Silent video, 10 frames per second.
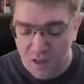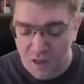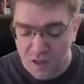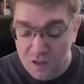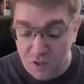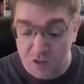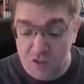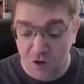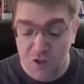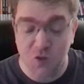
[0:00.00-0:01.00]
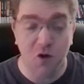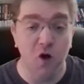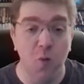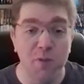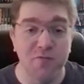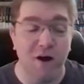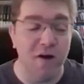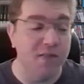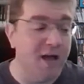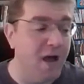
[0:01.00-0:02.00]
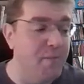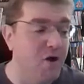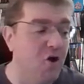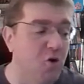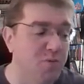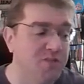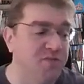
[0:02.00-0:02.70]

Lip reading: So the Star Destroyer opens fire. The Chimera opens